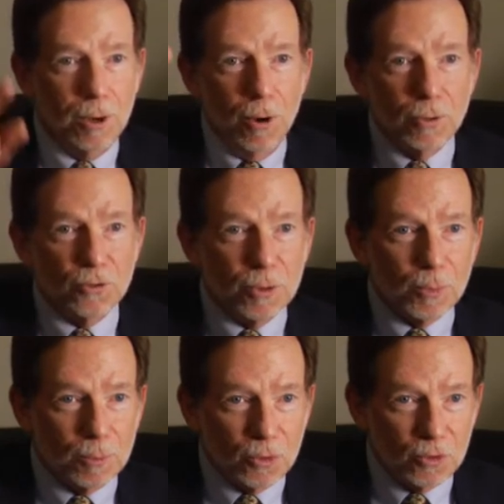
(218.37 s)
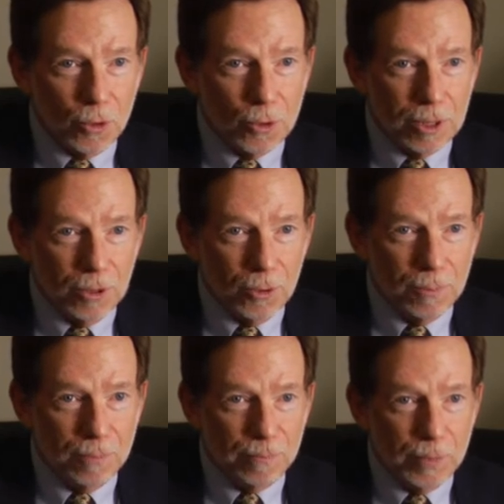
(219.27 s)
All the symptoms start here,
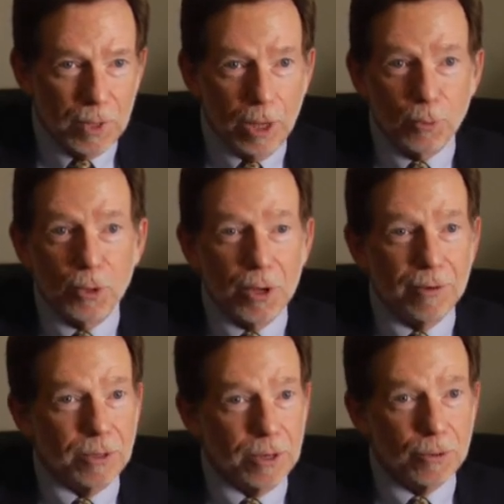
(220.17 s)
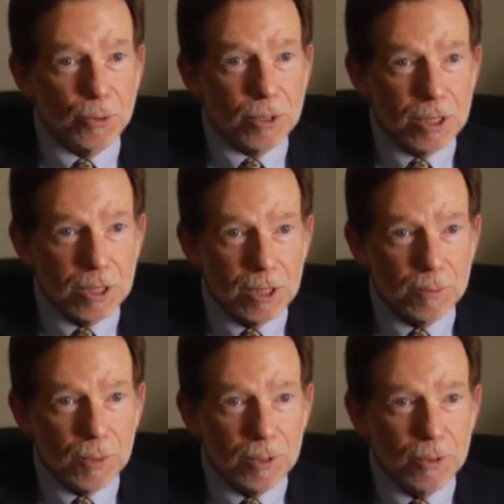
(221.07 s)
and when you have another
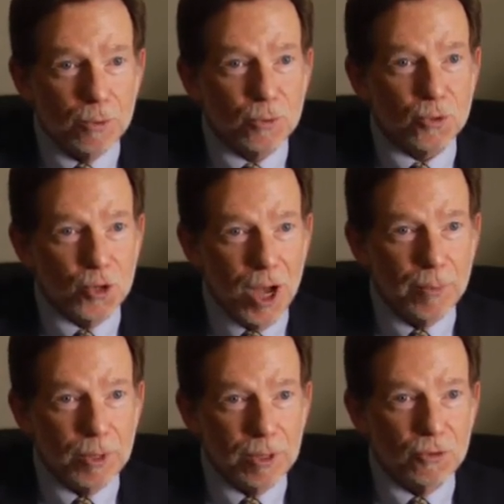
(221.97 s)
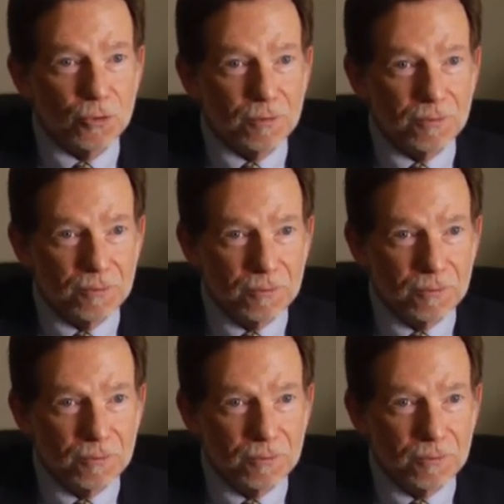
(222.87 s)
team whose job it is to